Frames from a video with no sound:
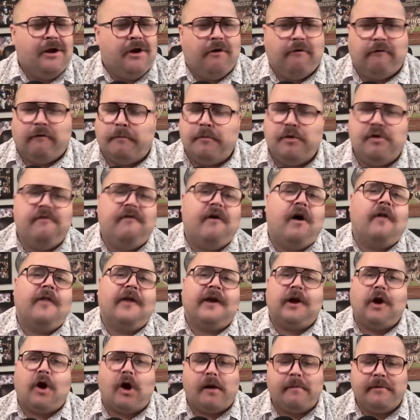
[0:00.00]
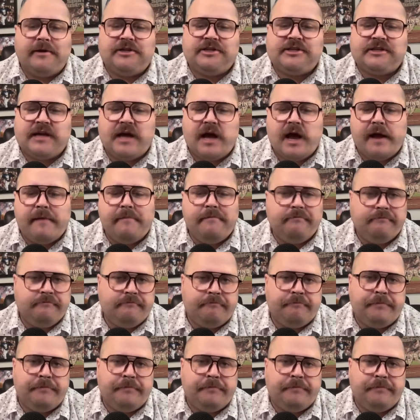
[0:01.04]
remove all the garbage time.